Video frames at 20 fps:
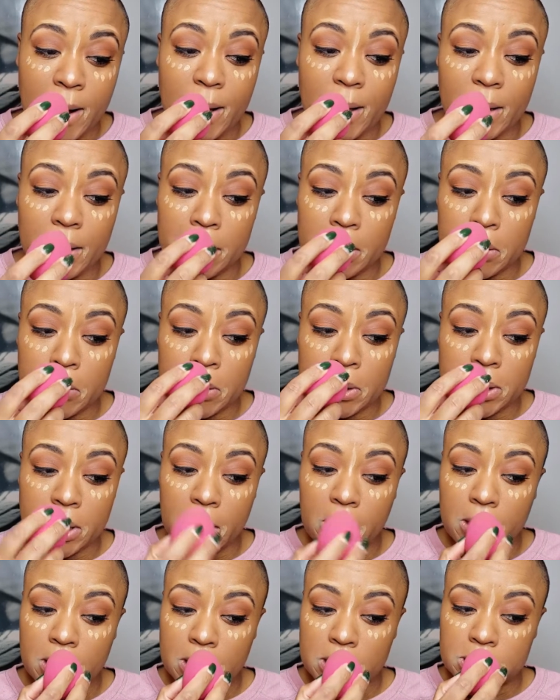on those
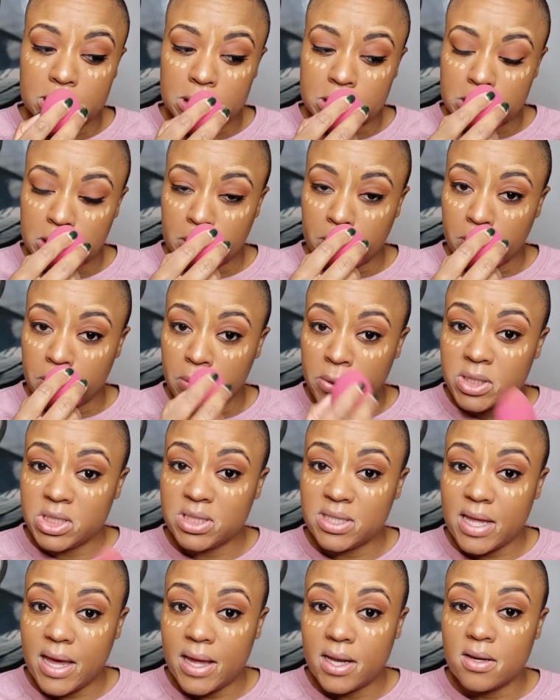areas, just to push
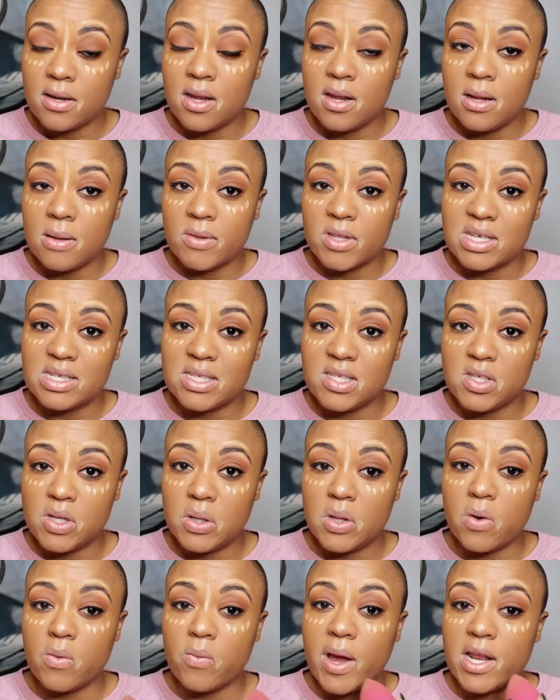that
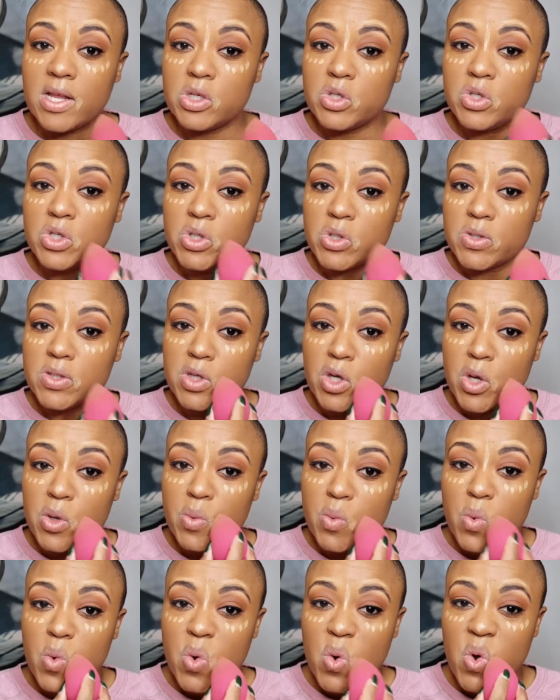concealer right into your
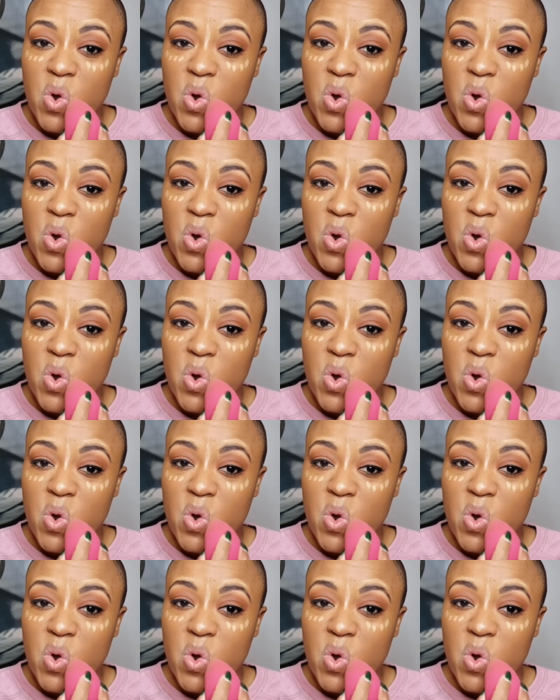skin.